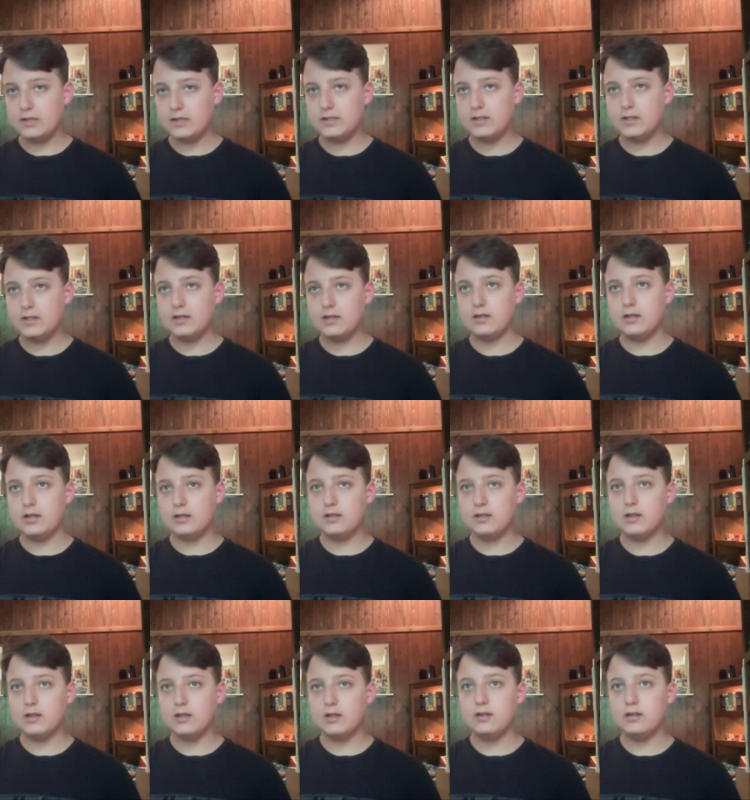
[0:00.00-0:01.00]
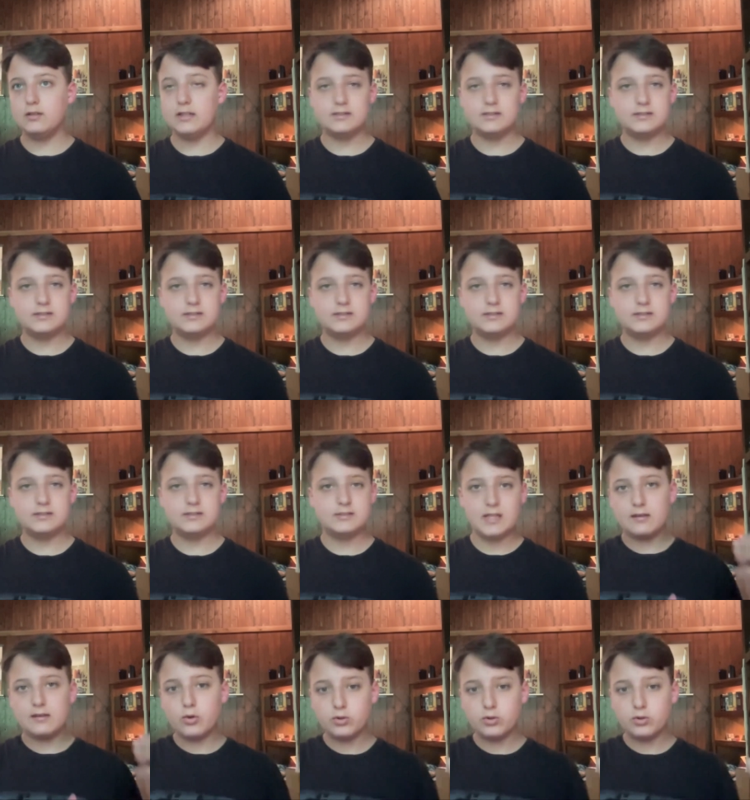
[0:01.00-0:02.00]
And they
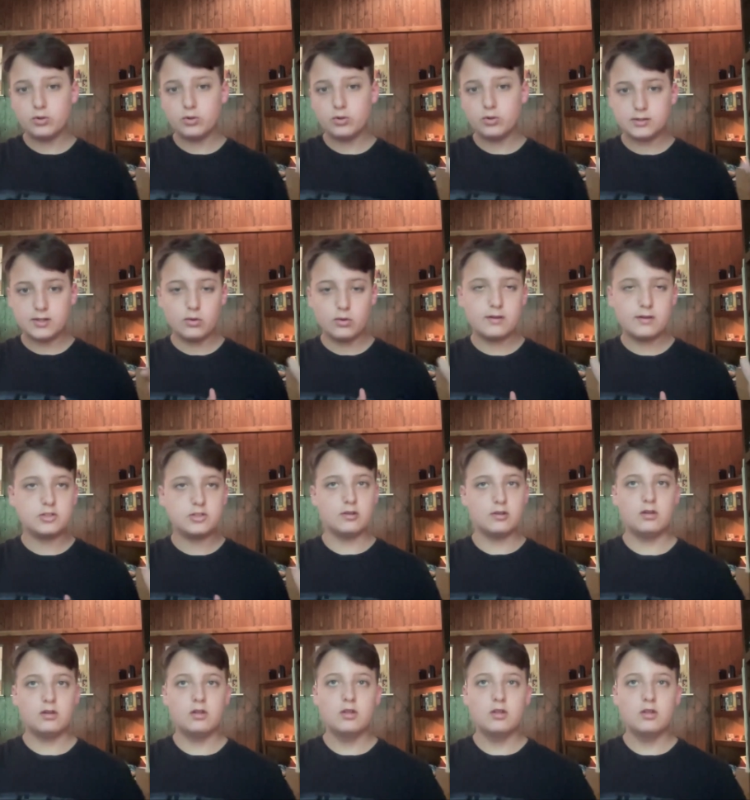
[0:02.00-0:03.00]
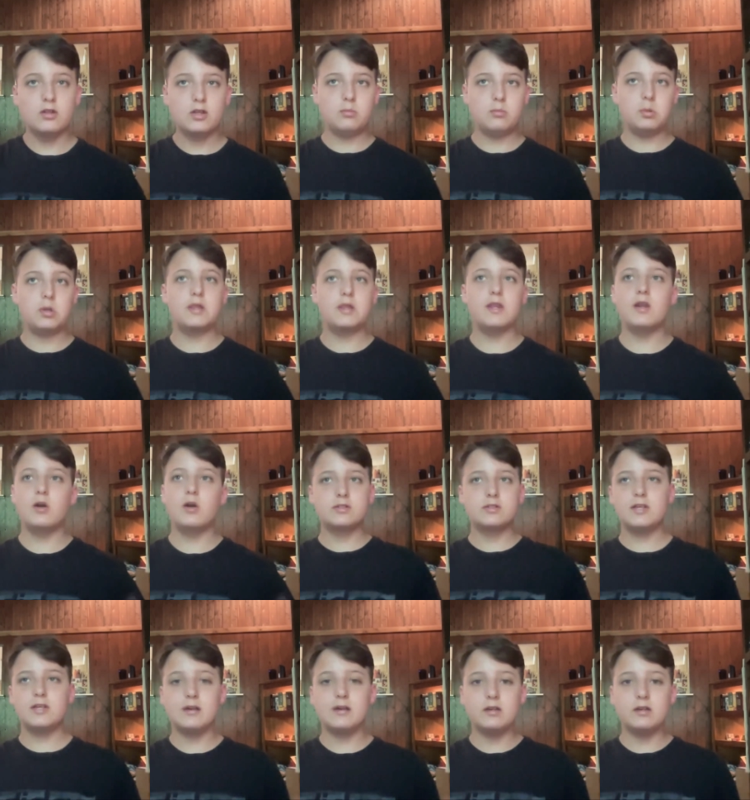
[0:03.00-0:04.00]
stand loyal to their religion, but
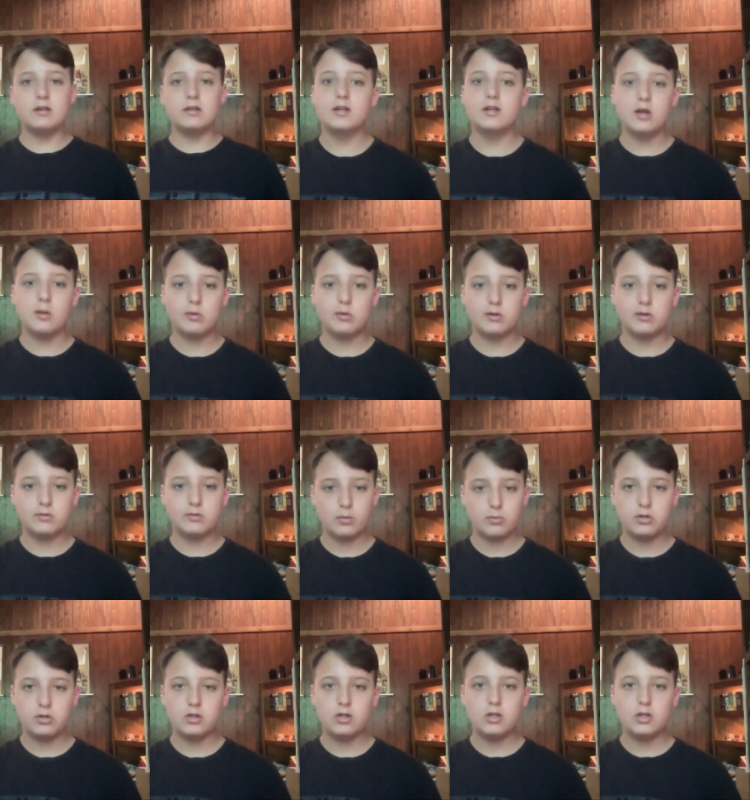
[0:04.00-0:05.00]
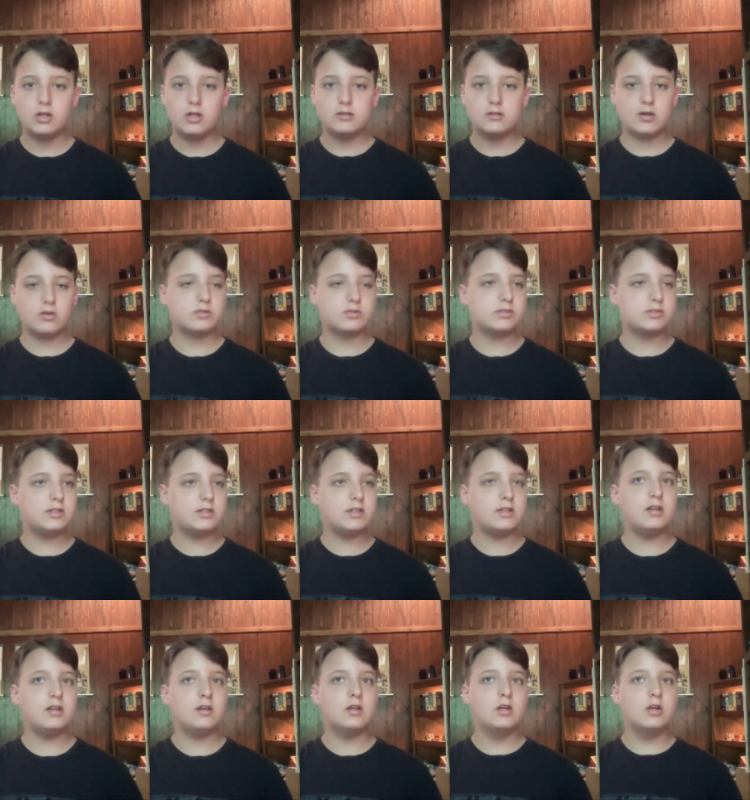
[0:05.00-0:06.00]
they don't see anything coming from it. They
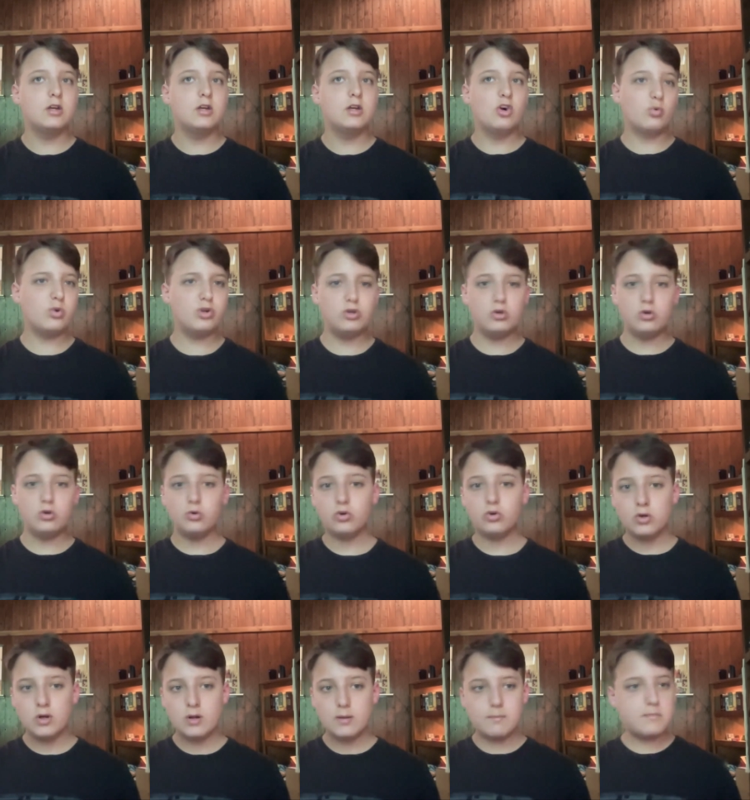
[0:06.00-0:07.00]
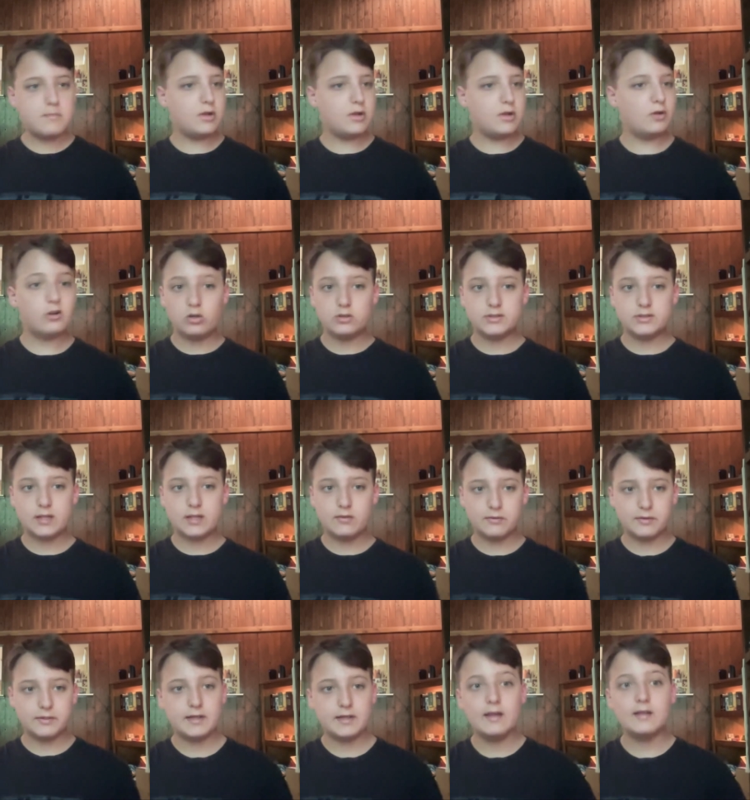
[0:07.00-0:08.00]
don't see real
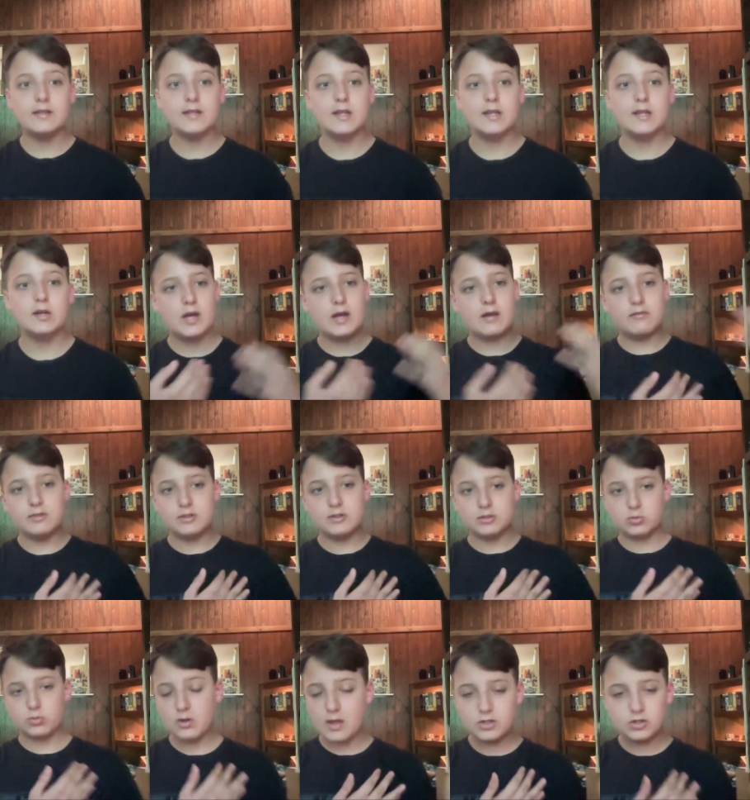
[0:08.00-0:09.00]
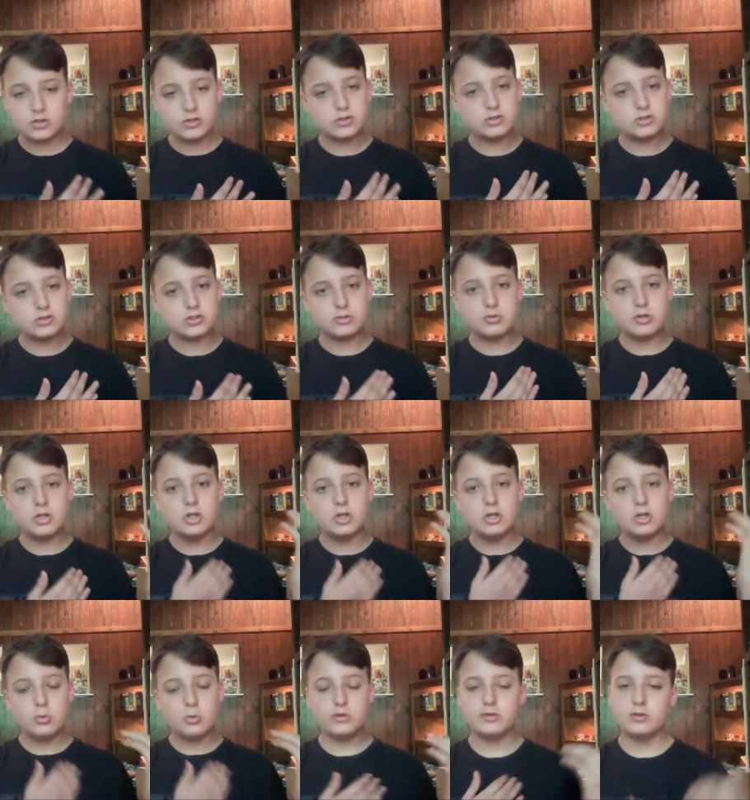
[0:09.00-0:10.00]
miracles every day. They don't have this
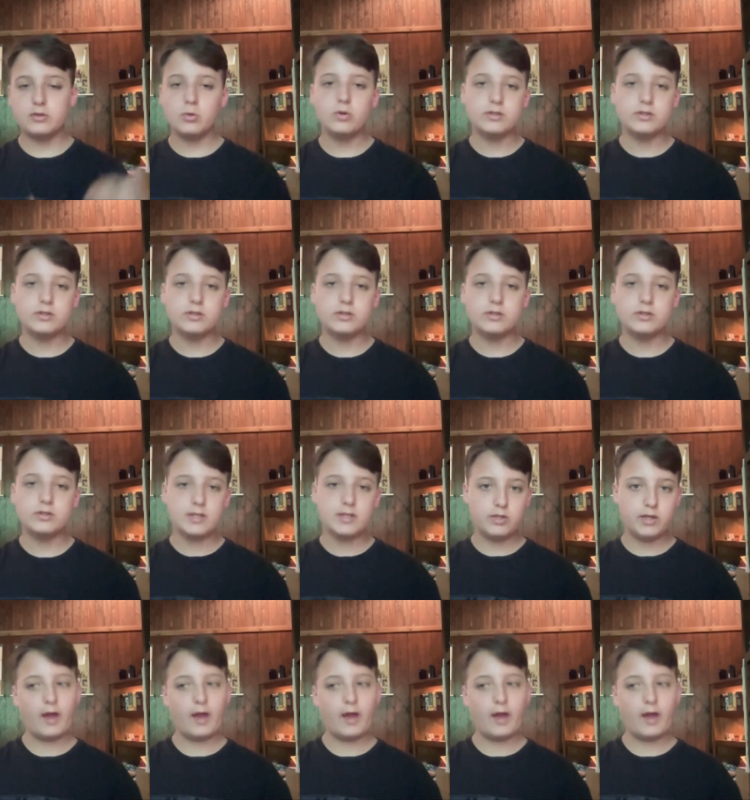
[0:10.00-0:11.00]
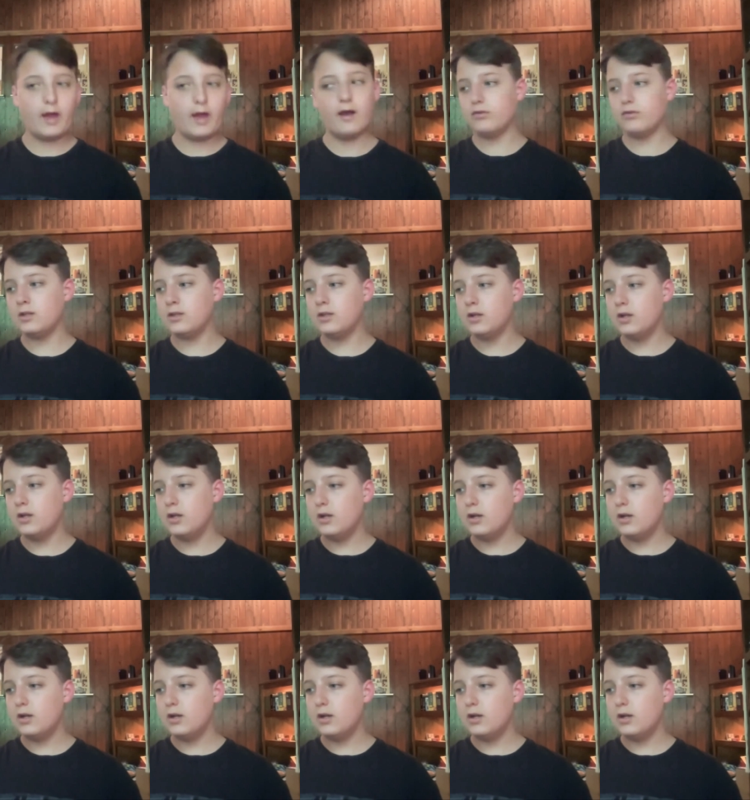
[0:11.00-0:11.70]
relationship with the Lord that we have.